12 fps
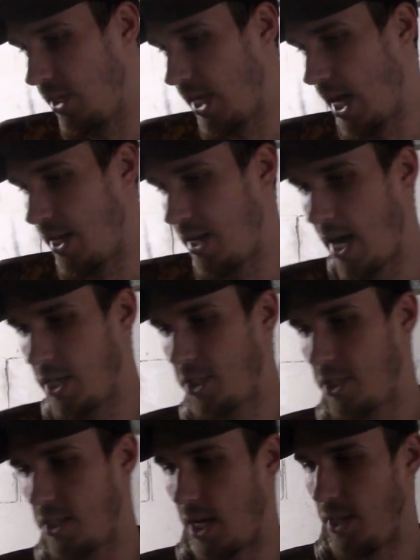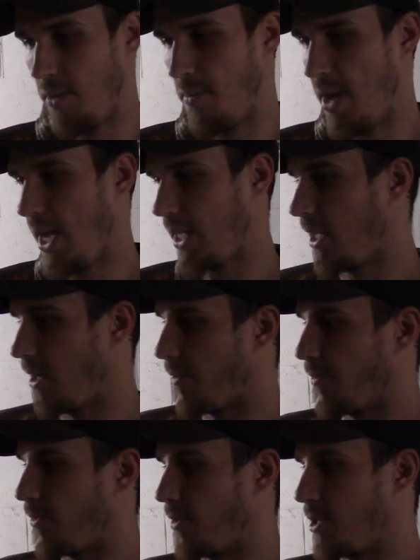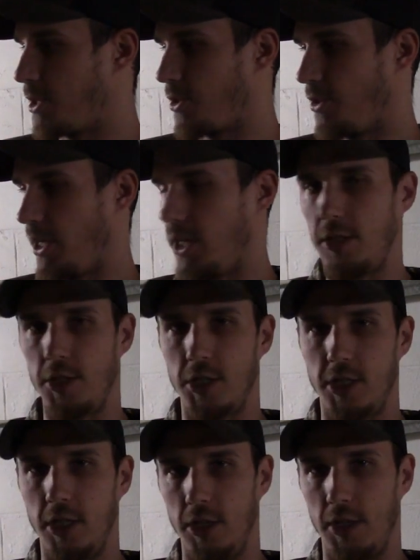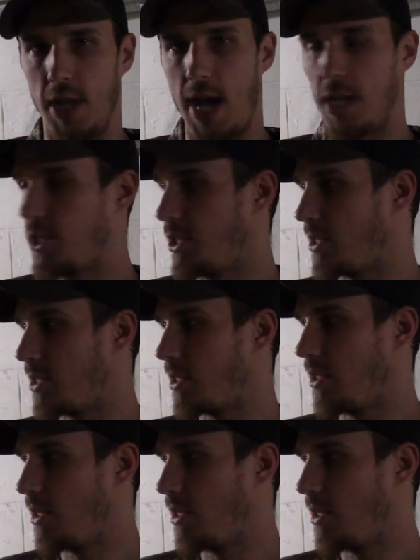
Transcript: got notches on the back here for the string, just little notches.